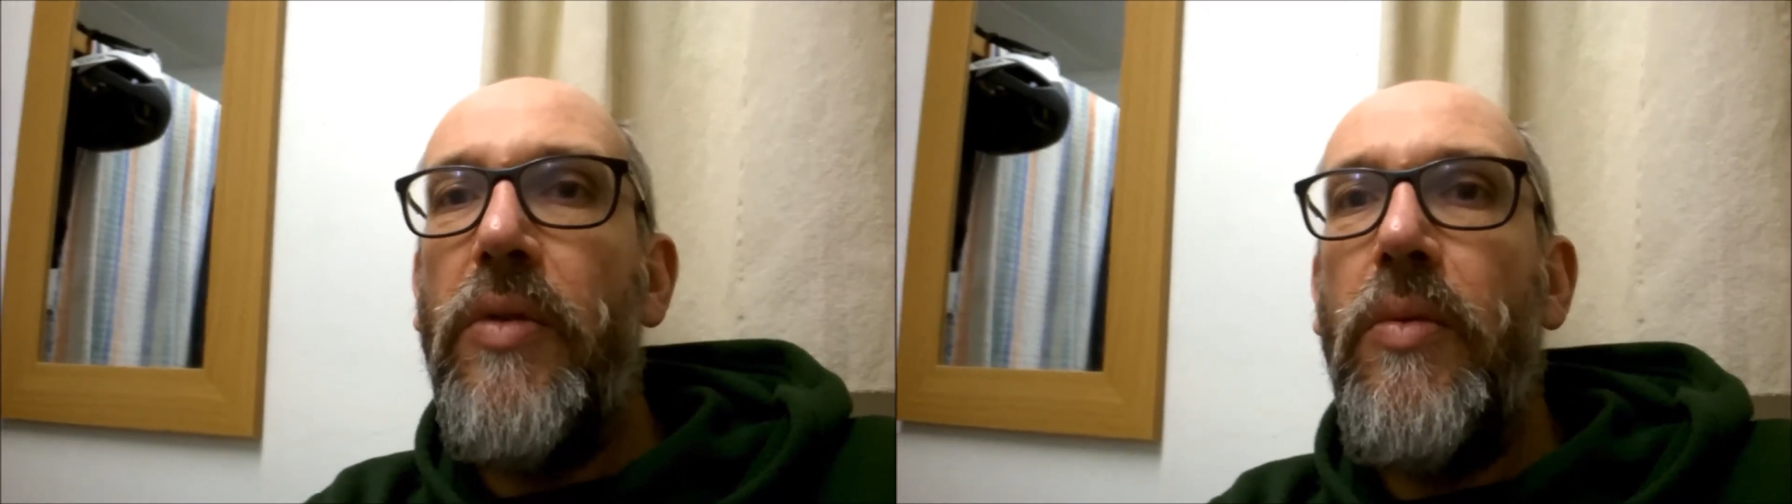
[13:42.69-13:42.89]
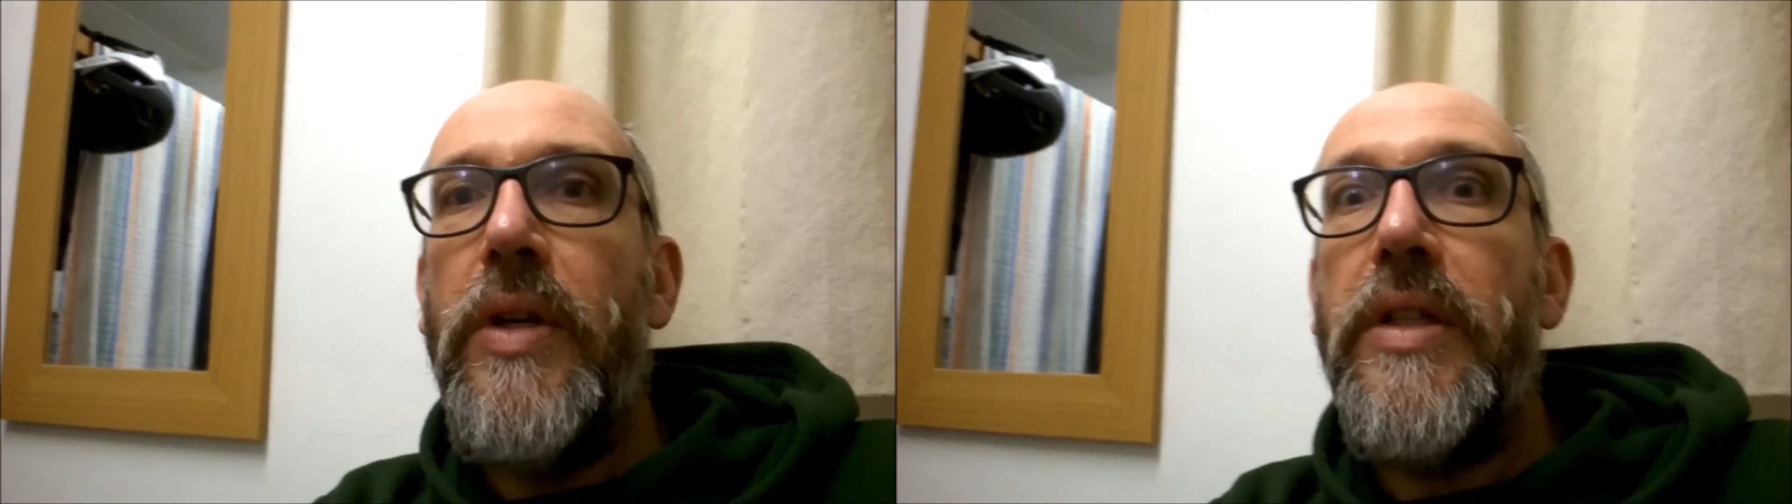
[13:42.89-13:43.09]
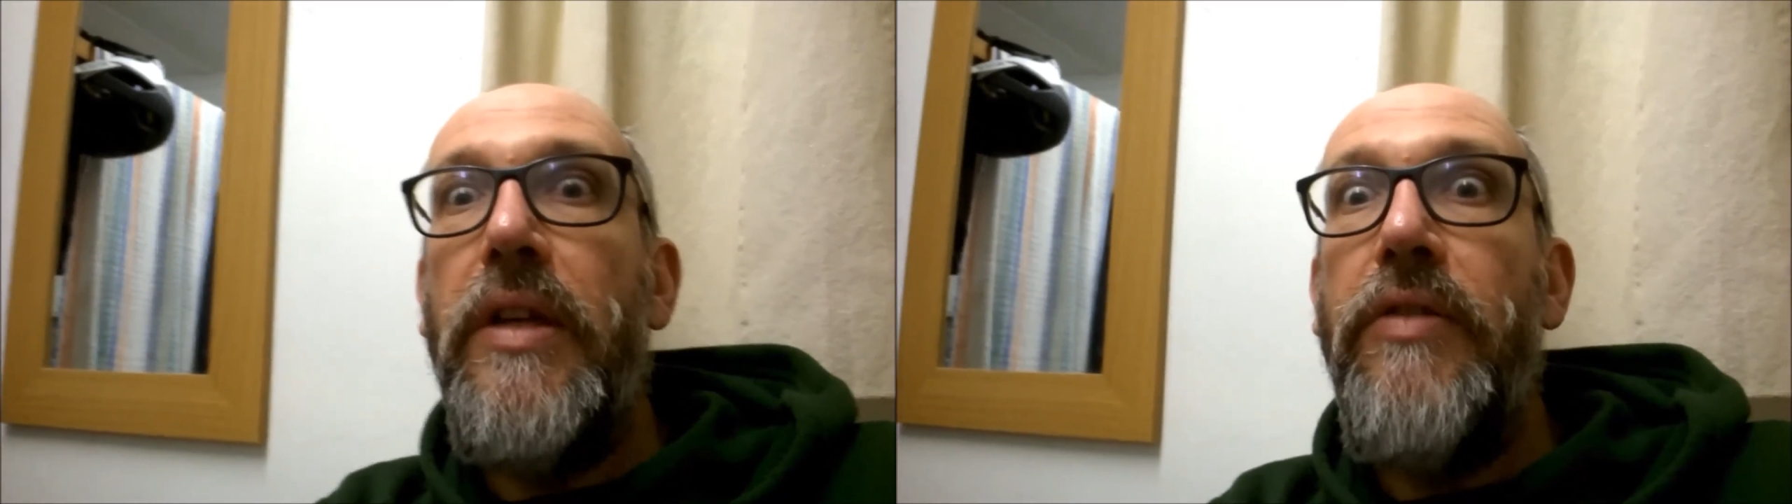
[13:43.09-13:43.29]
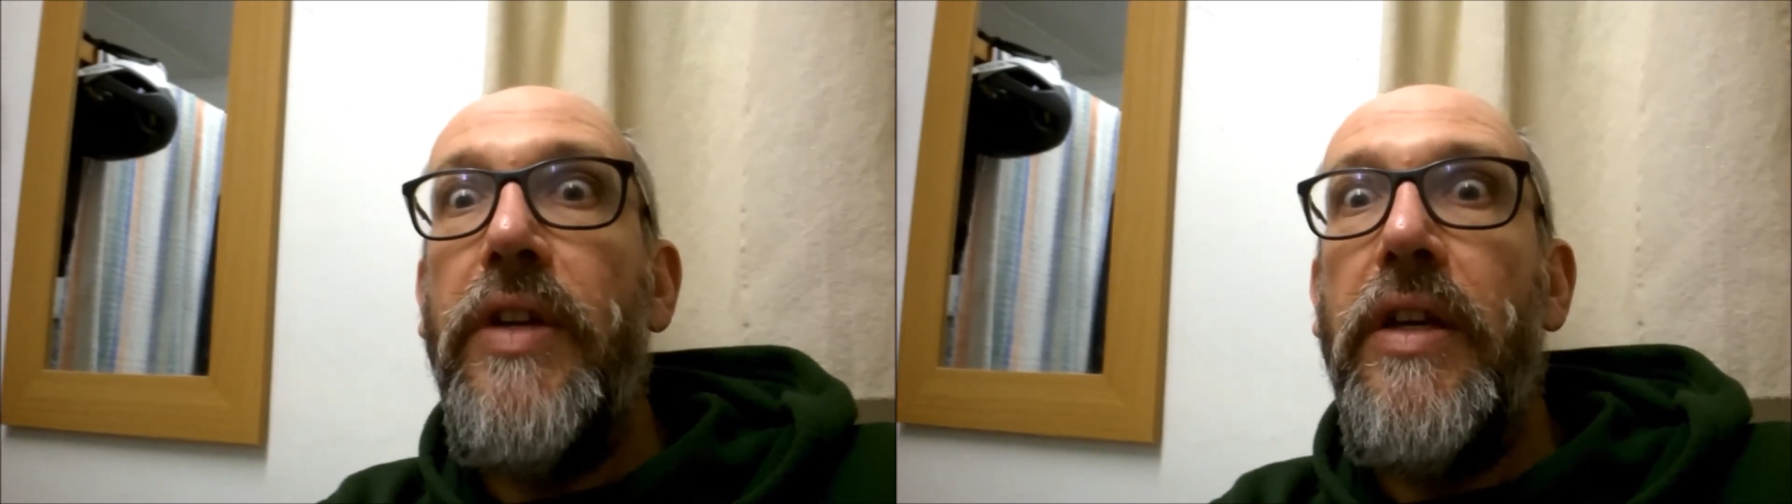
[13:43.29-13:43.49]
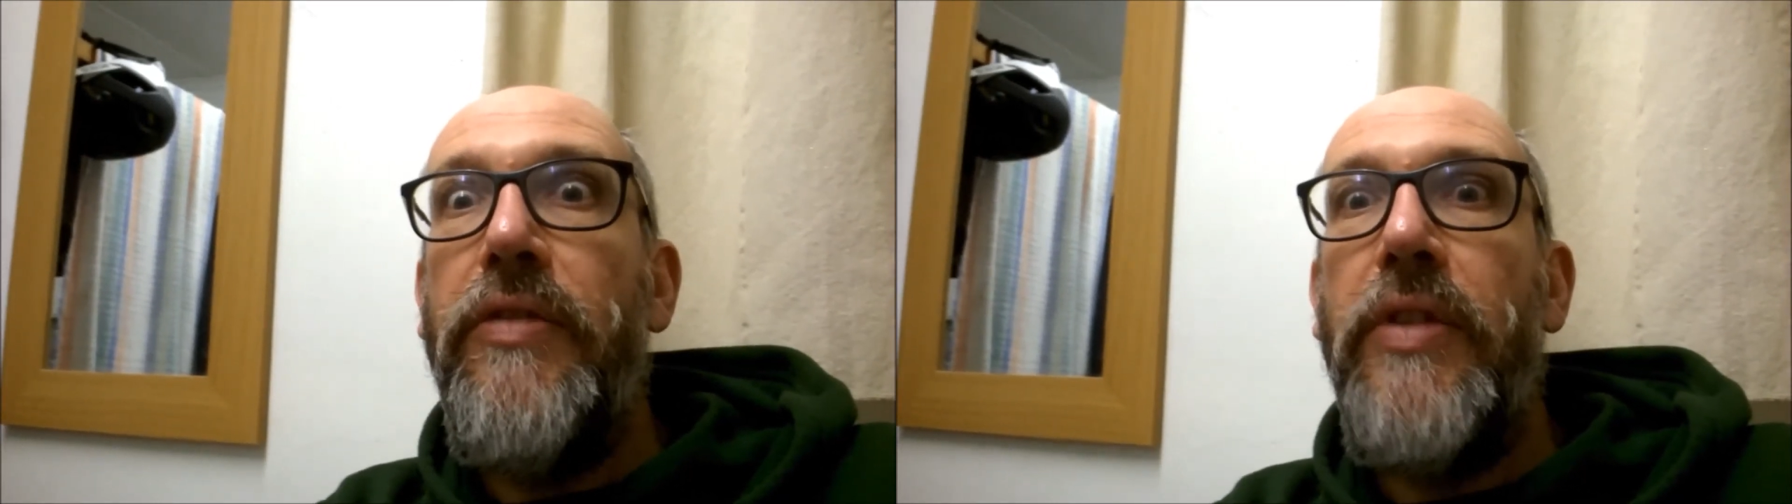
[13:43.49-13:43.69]
where's the no
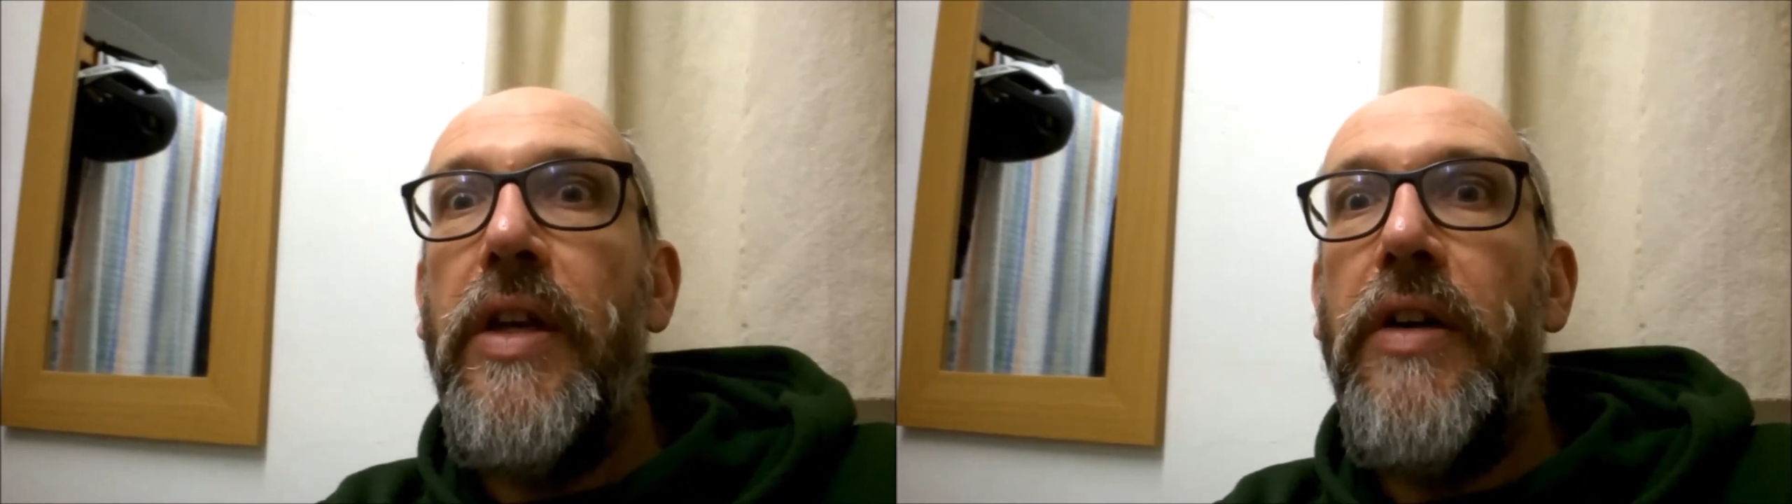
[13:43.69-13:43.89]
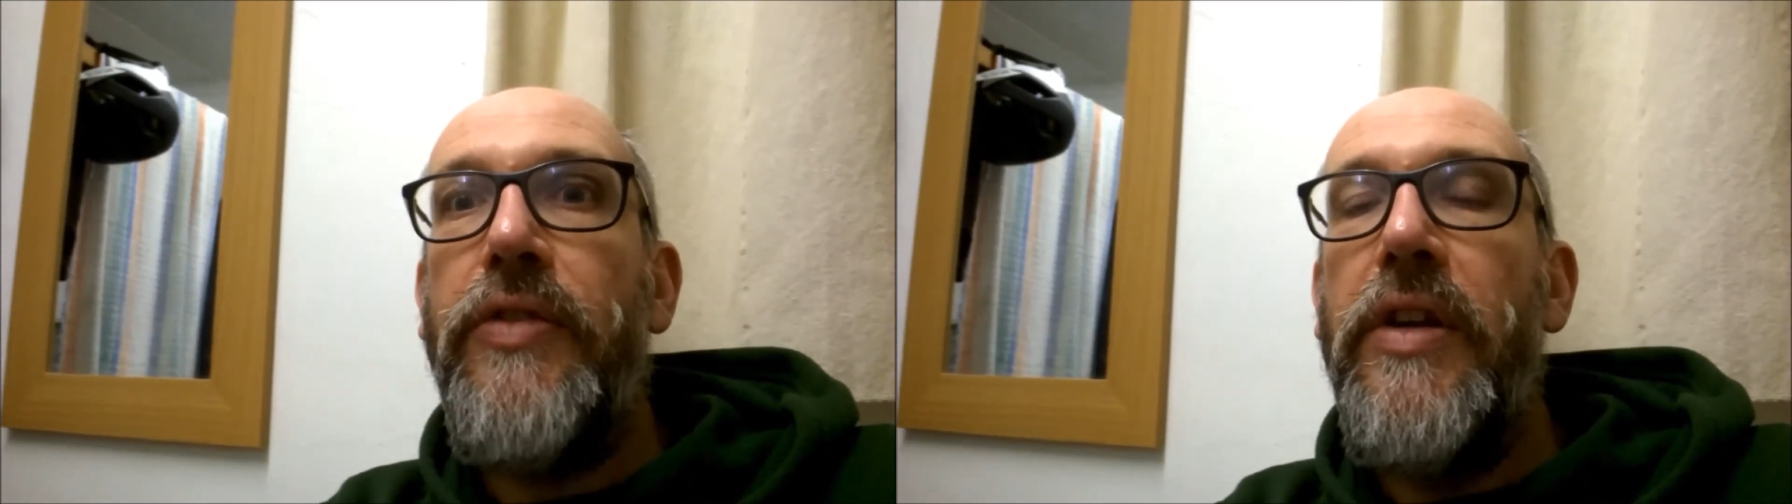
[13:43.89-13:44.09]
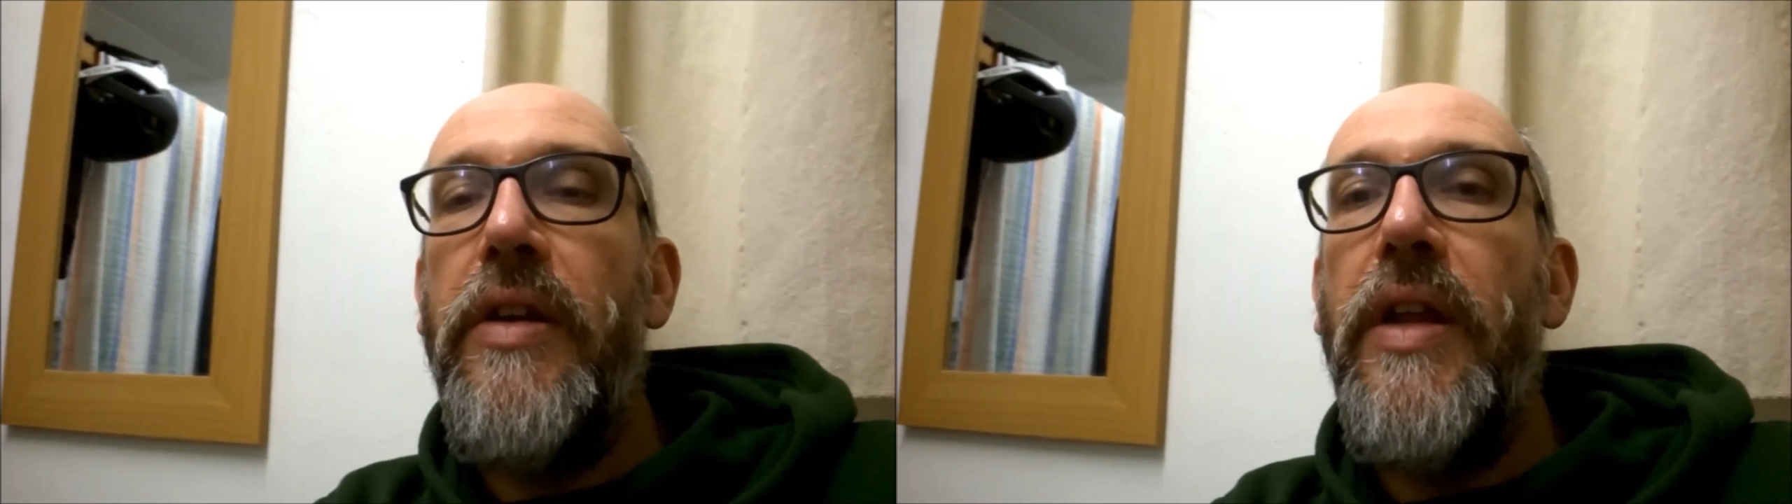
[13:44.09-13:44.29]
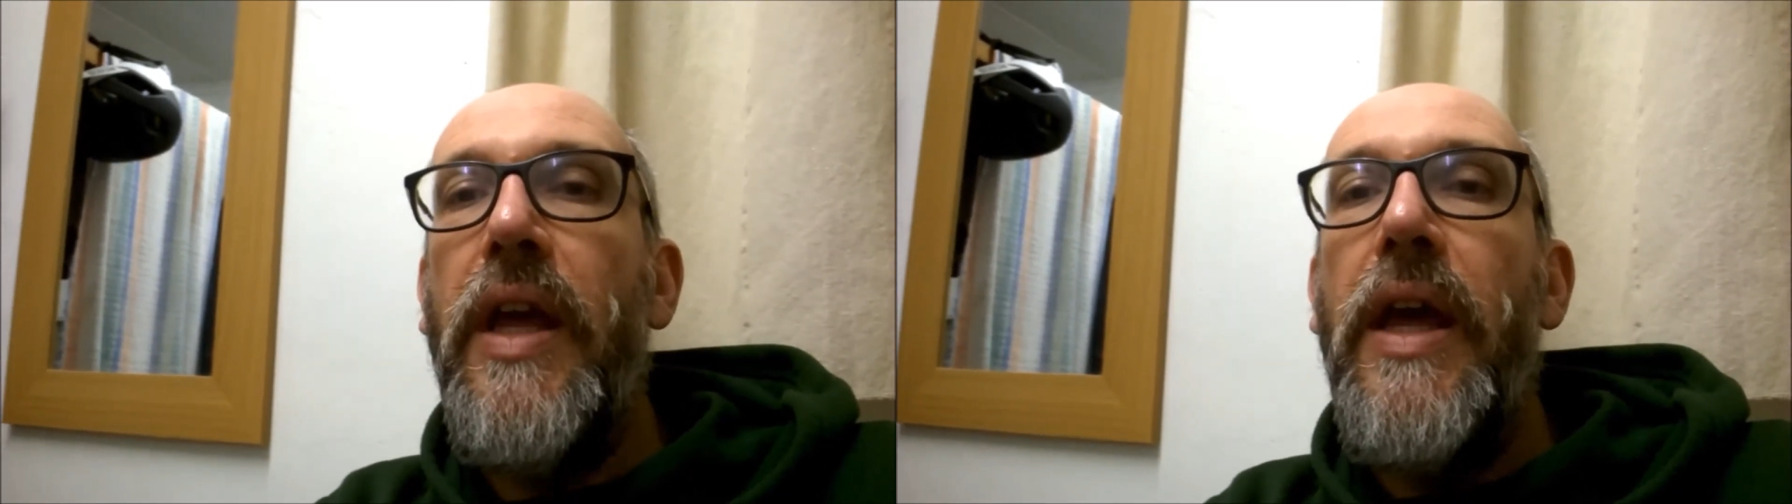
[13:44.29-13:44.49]
video for the afternoon?